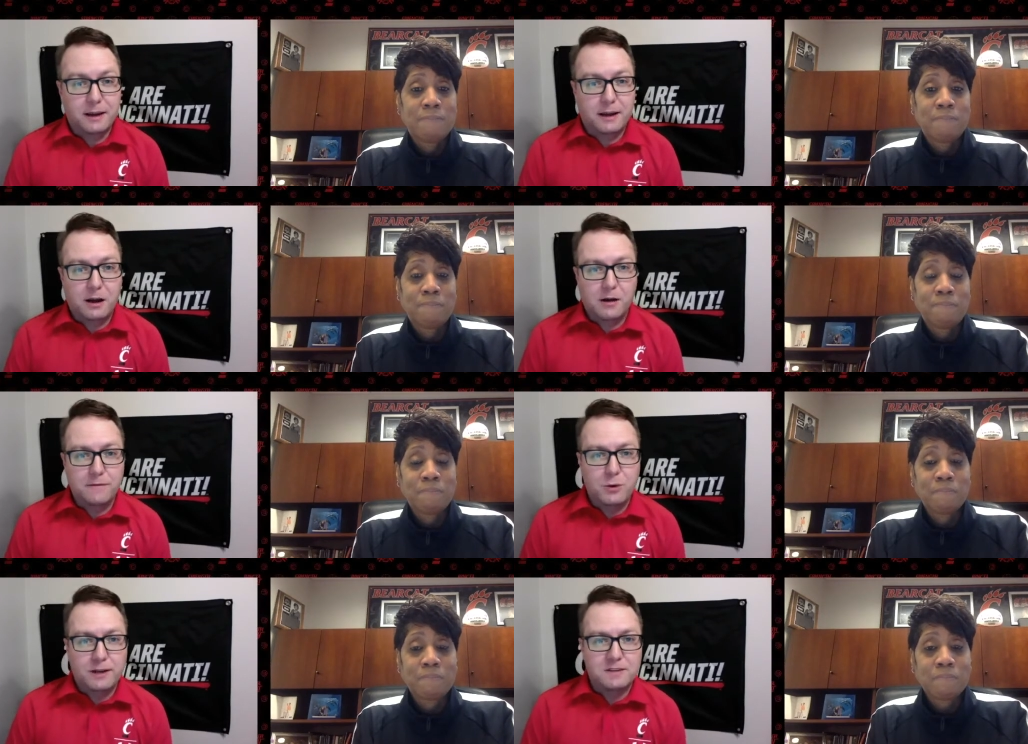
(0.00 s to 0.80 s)
Speaker 1: uh, of
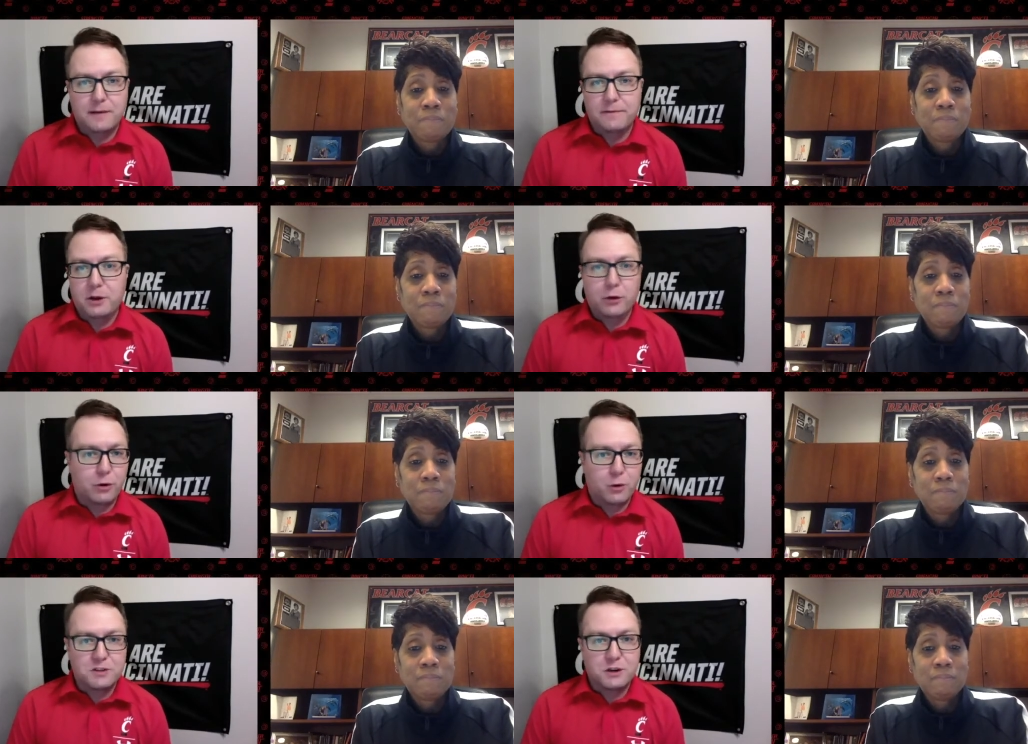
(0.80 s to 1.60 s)
USF. You know,
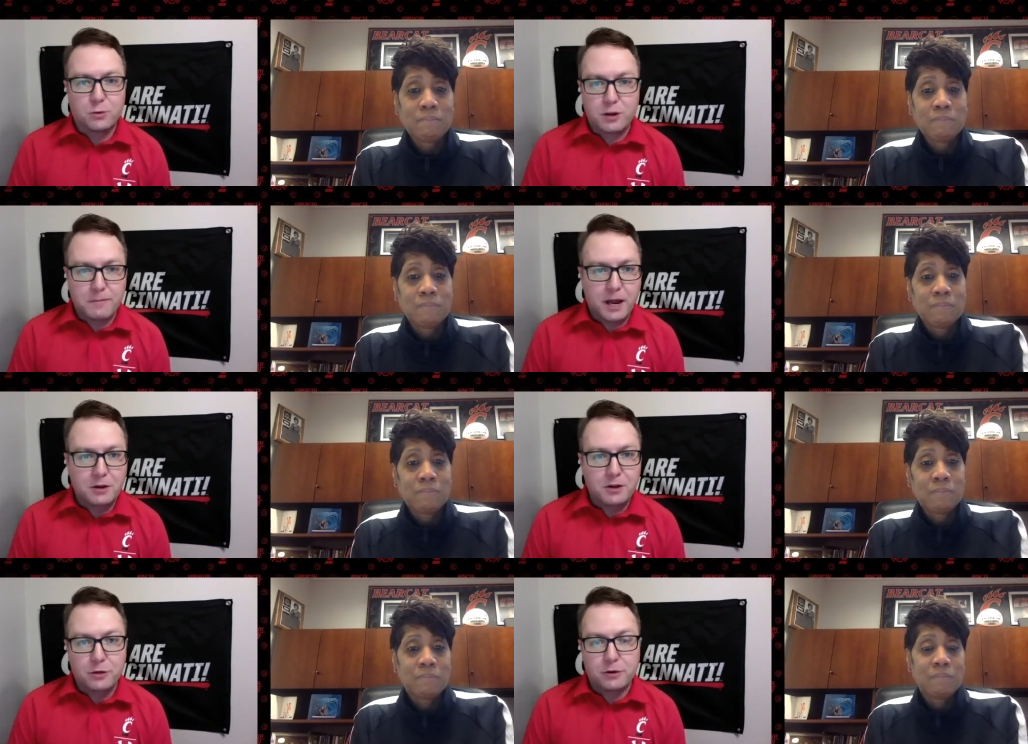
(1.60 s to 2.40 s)
they're always going to
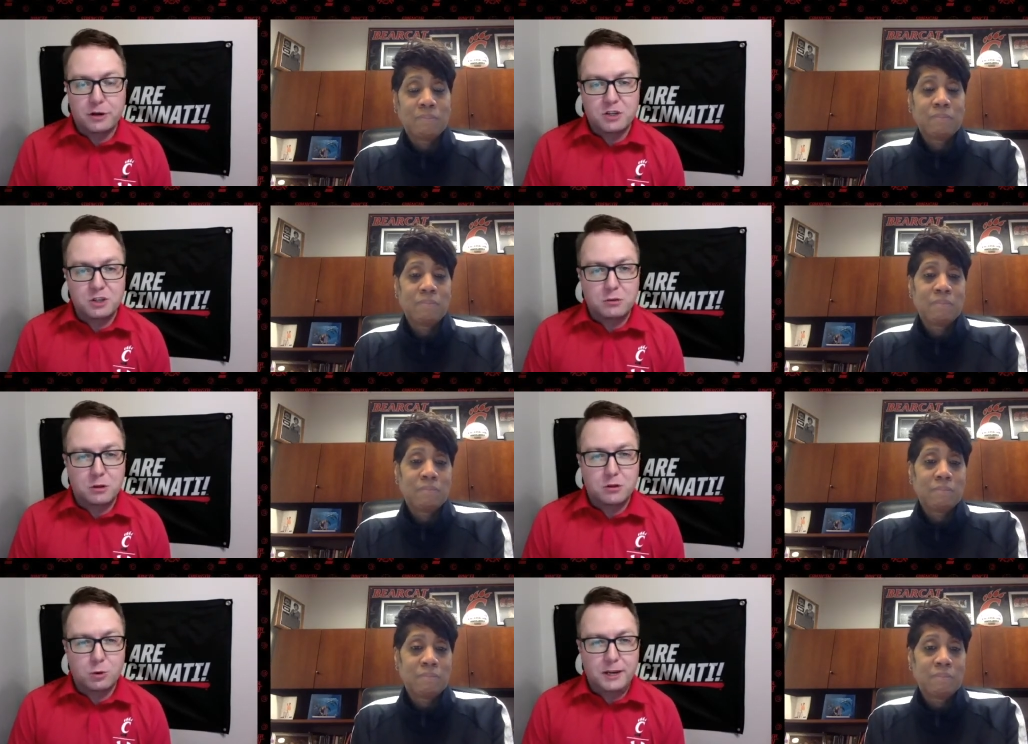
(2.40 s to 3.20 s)
rebound. You know, they're going to shoot
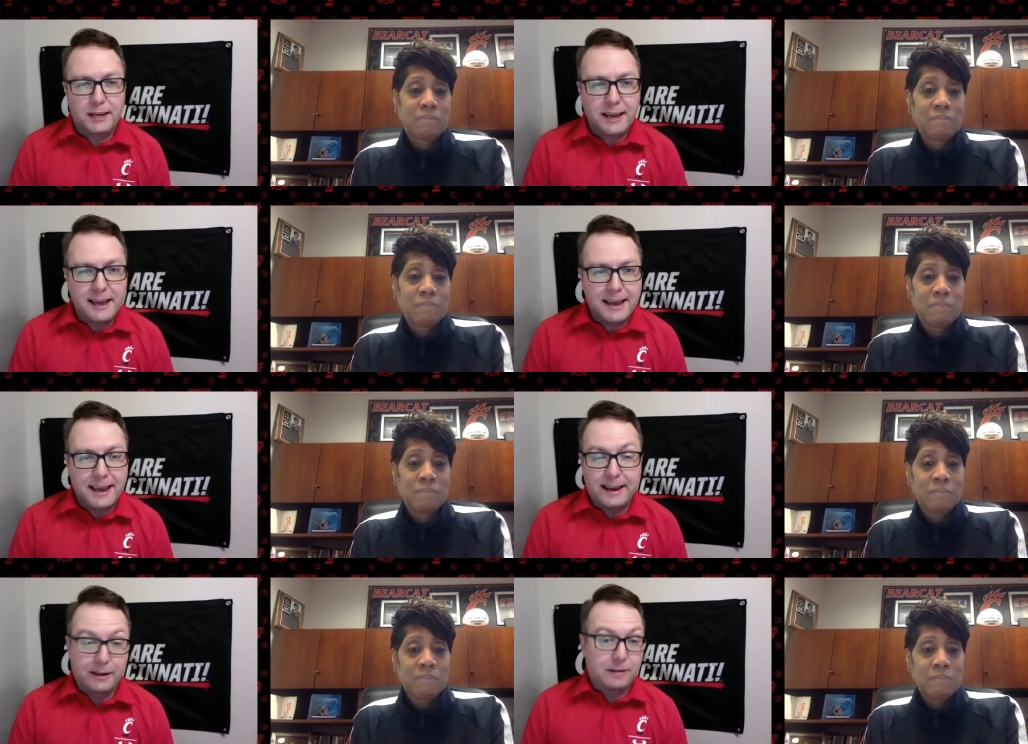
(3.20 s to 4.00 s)
the three.
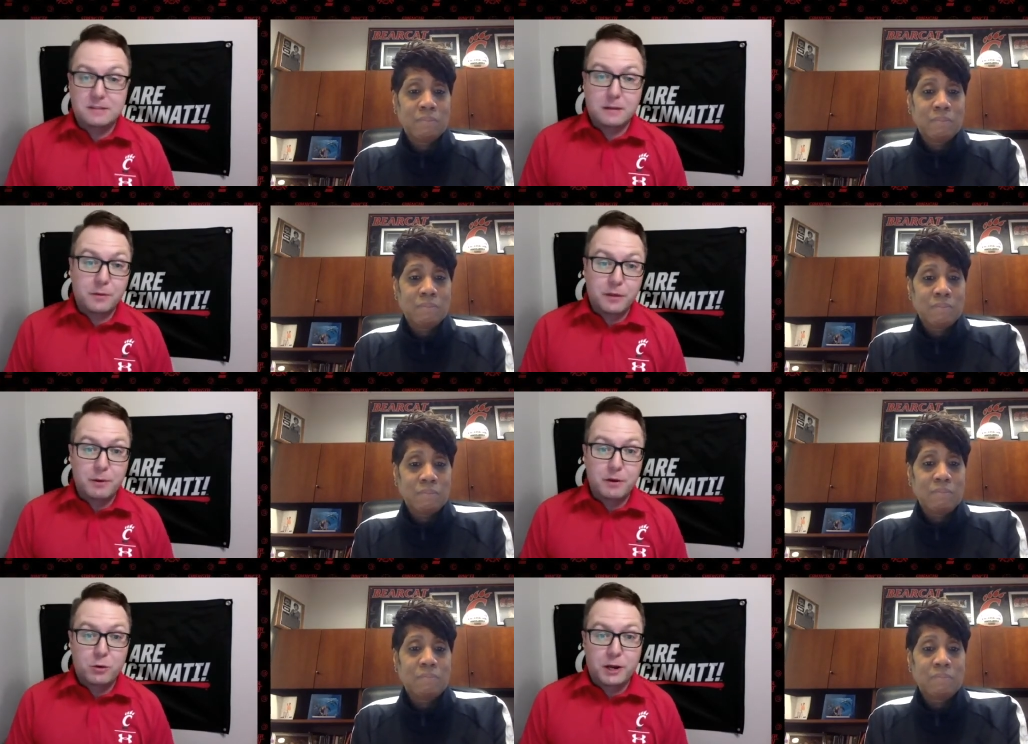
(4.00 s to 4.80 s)
And uh, that's something they've
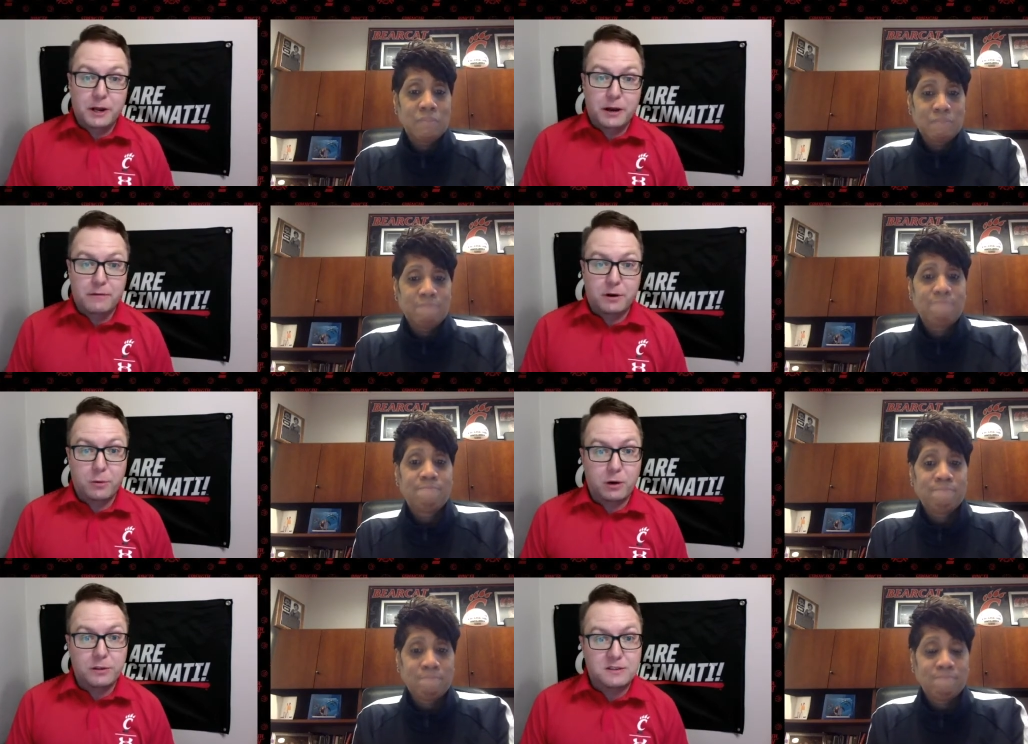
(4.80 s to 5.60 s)
been doing very
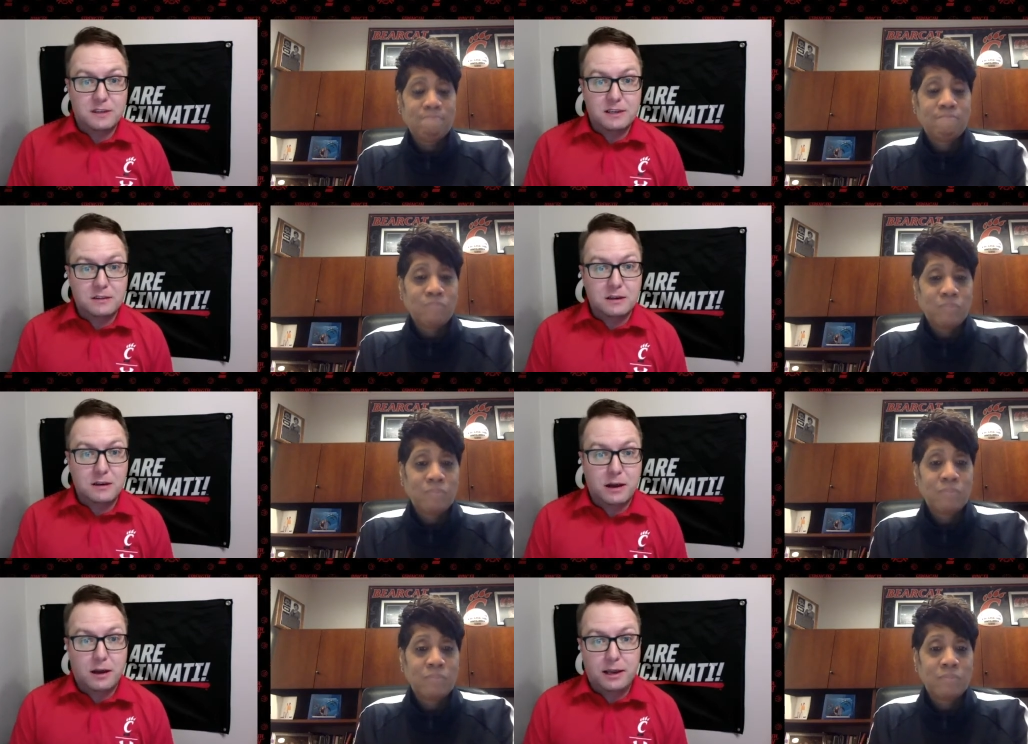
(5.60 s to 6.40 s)
well this season
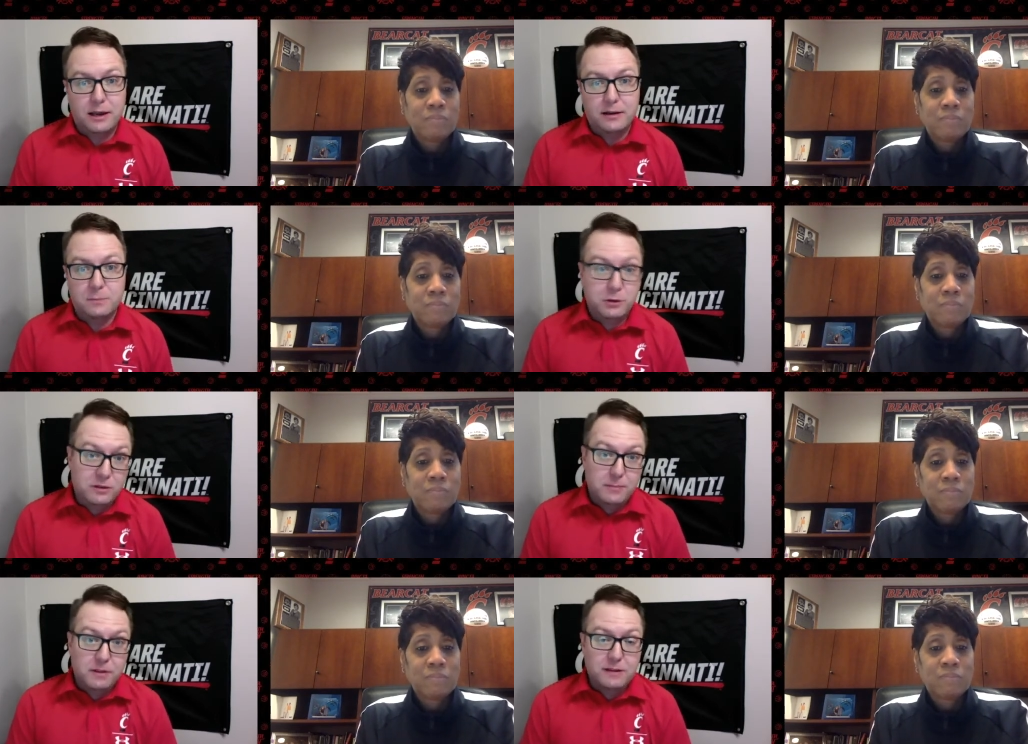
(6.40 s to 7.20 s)
and has put
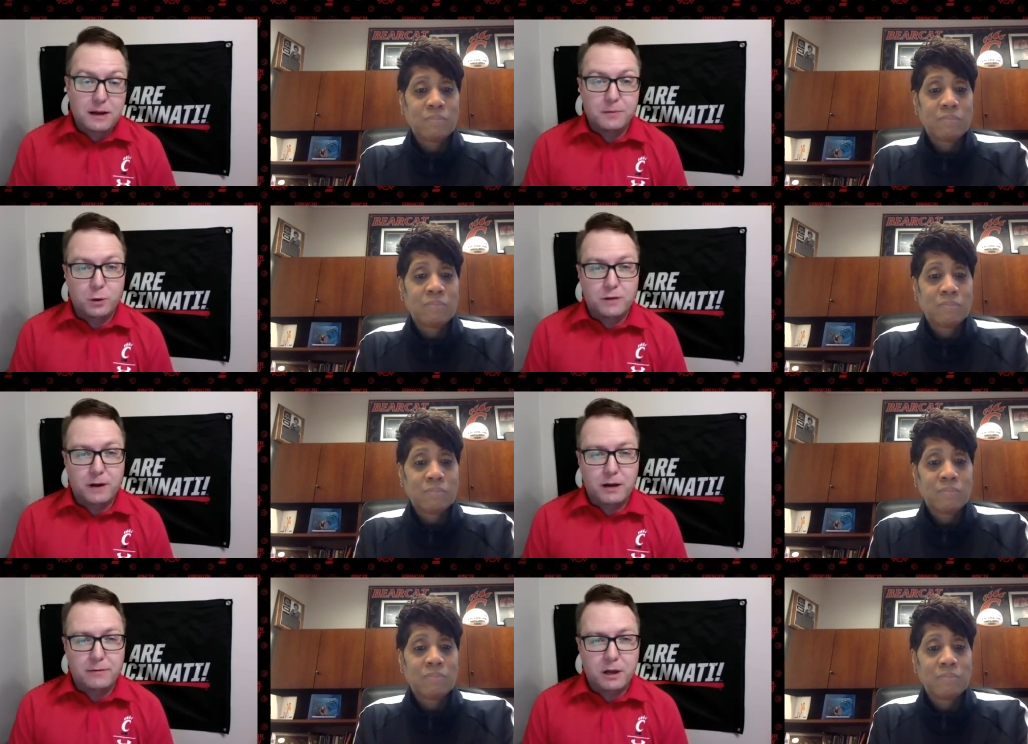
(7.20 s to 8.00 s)
them in the top
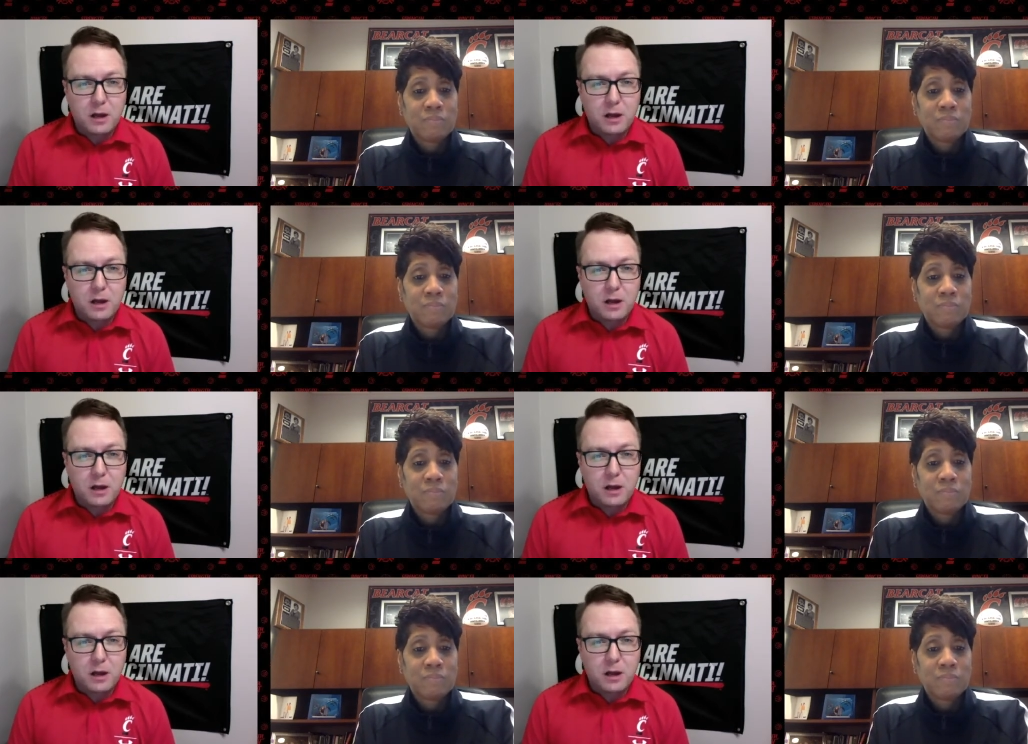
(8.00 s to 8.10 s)
25.